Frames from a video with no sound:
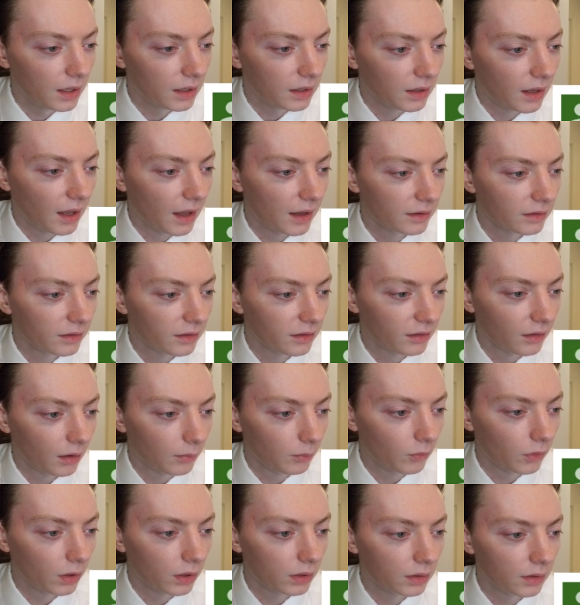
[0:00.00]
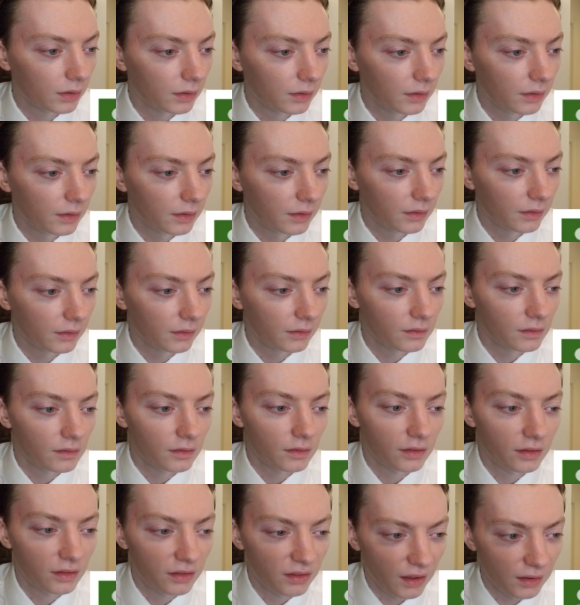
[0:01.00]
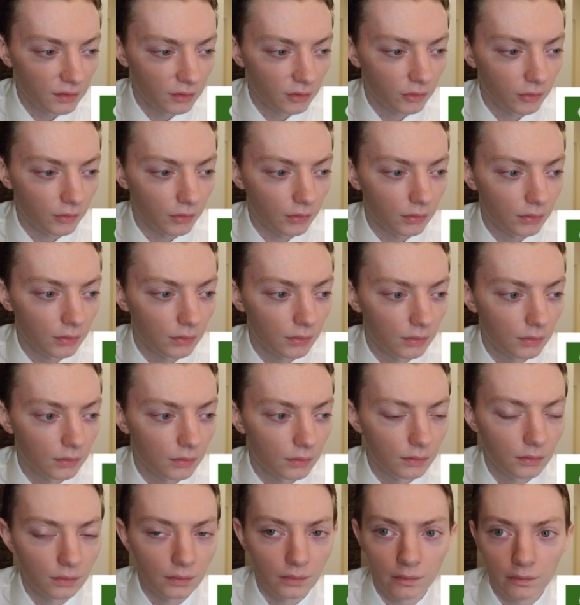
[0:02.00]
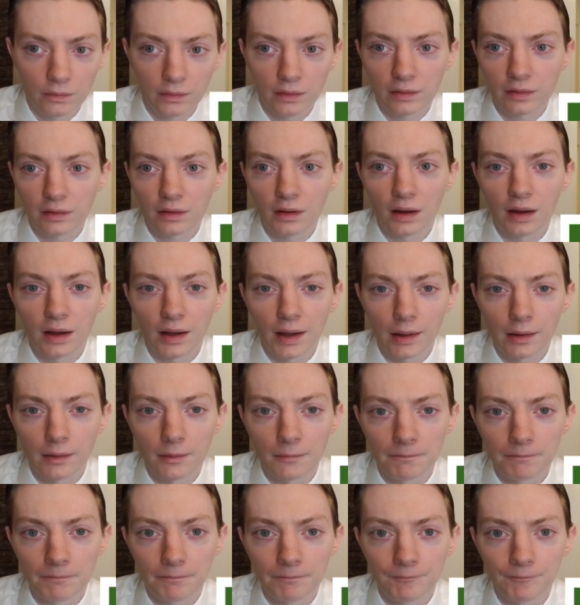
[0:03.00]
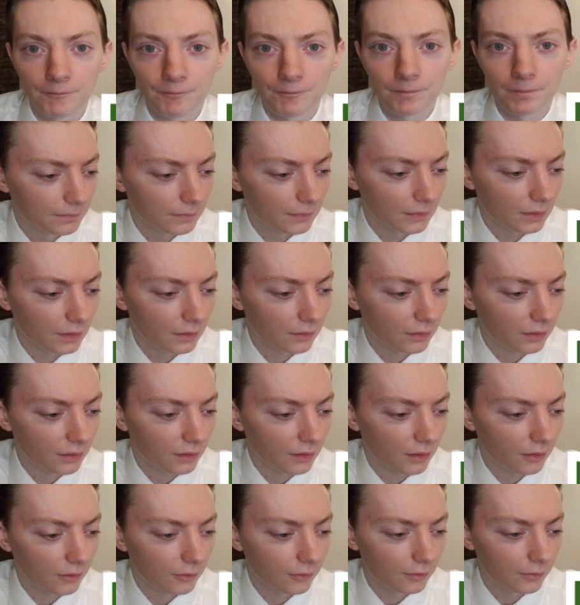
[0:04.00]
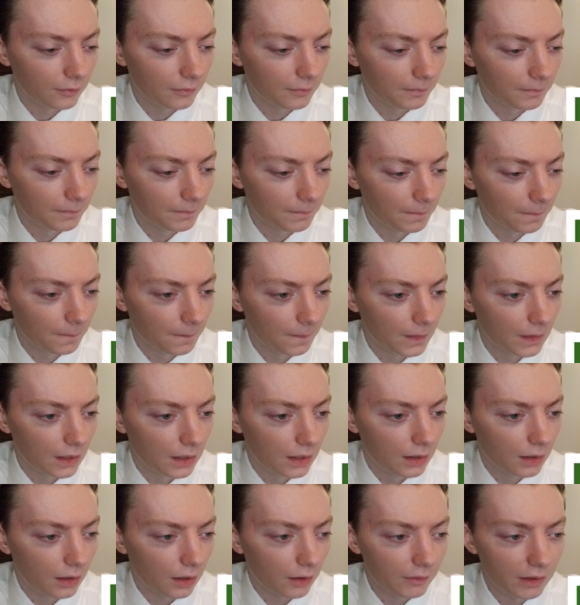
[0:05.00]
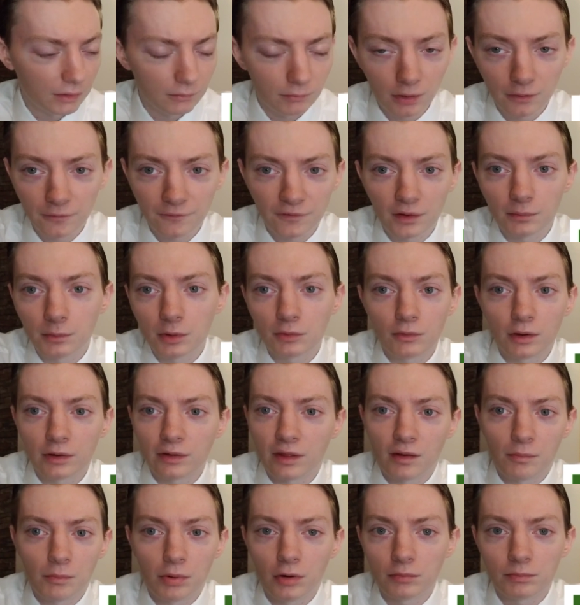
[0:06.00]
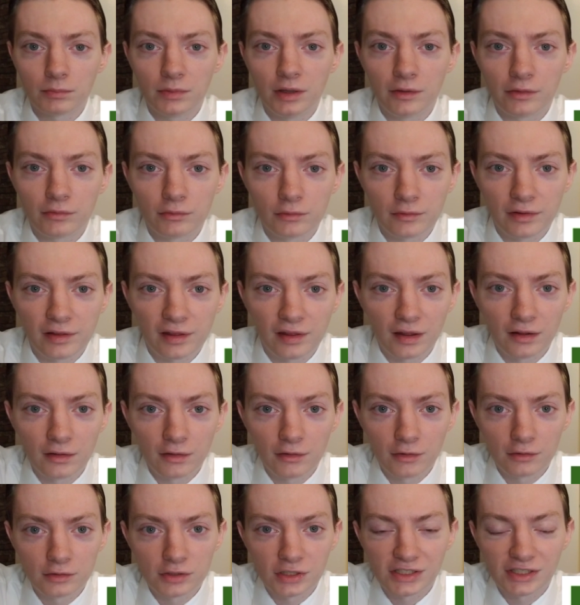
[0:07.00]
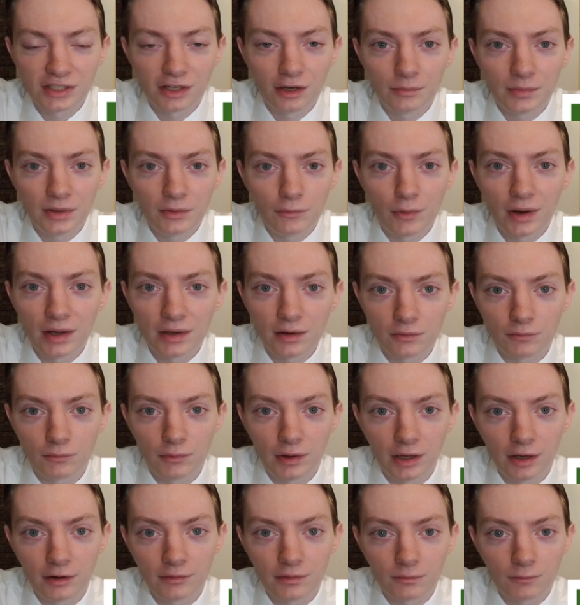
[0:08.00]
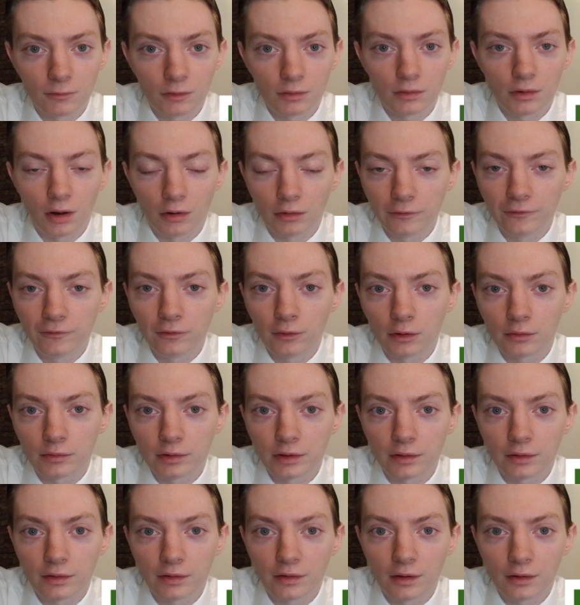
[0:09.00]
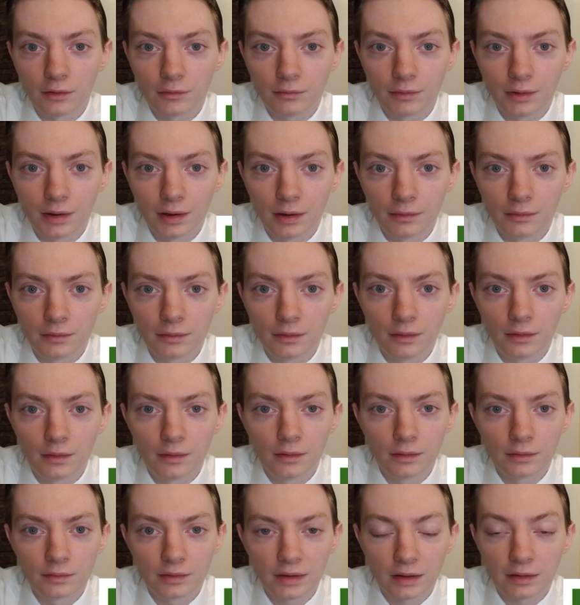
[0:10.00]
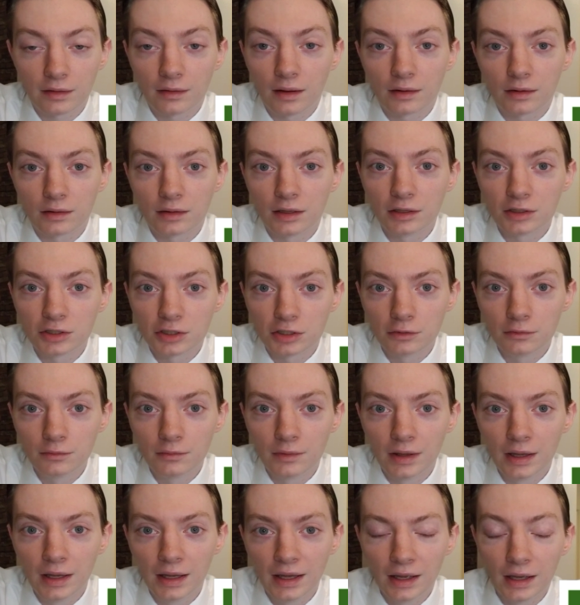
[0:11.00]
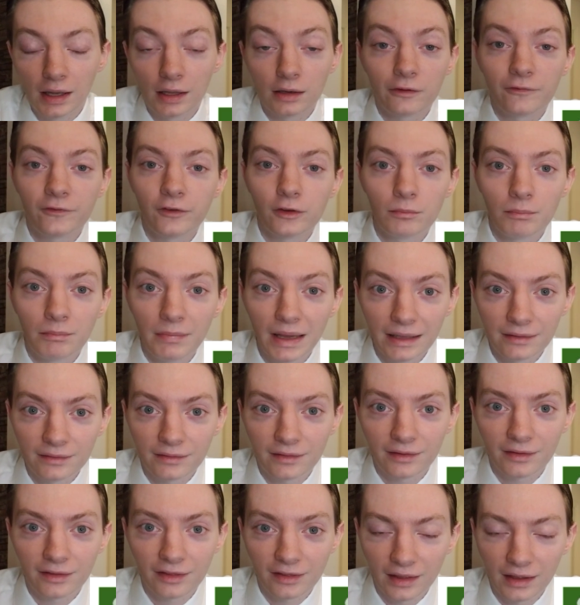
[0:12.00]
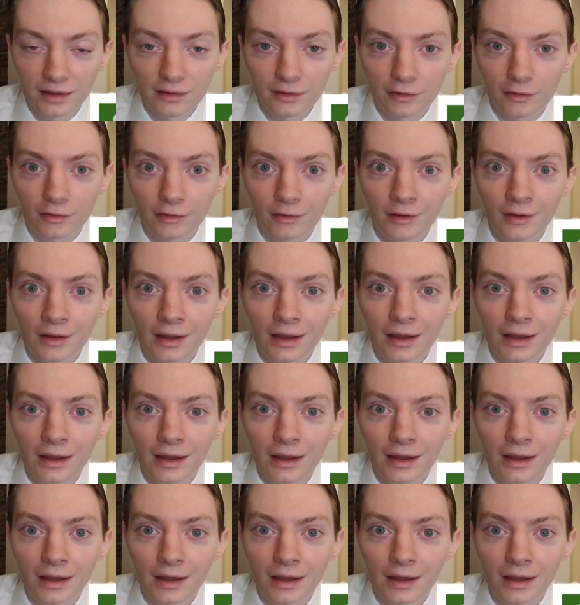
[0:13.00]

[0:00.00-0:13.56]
Can someone censor this guy? So, alright, well, if someone wants to put me through a censor, just tell me when and where and we'll go for it, so uh, that's not an issue. And if you meant censor,